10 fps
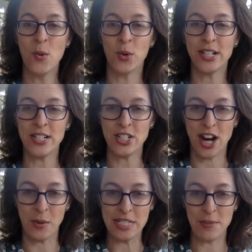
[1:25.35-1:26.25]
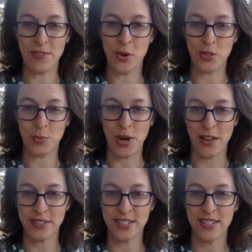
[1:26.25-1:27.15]
We're going to start with some of those
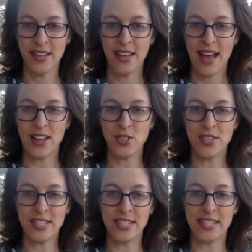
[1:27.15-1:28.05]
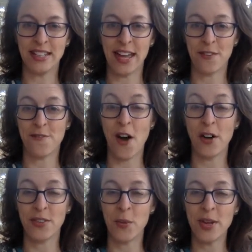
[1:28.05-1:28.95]
breaths. And so this is the
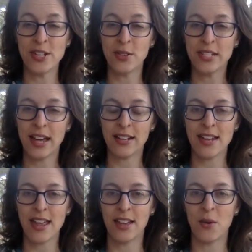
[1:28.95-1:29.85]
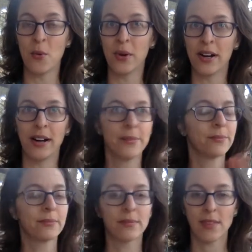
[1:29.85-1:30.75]
fog the window technique, or
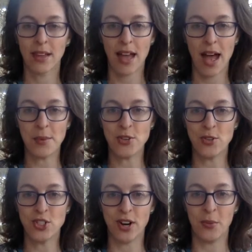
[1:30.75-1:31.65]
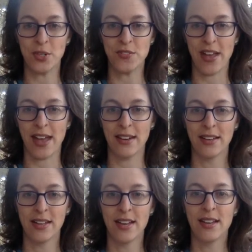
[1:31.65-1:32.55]
I'm a huge Star Wars fan.
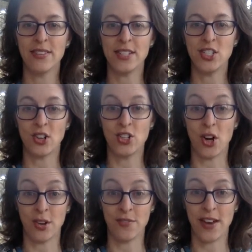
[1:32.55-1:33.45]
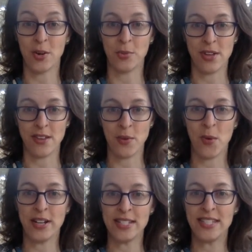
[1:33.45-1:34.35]
This is our Darth Vader breathing. We
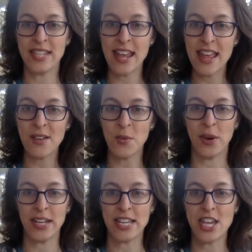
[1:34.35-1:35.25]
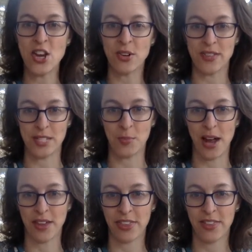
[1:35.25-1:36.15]
want to see, we want to hear this breath.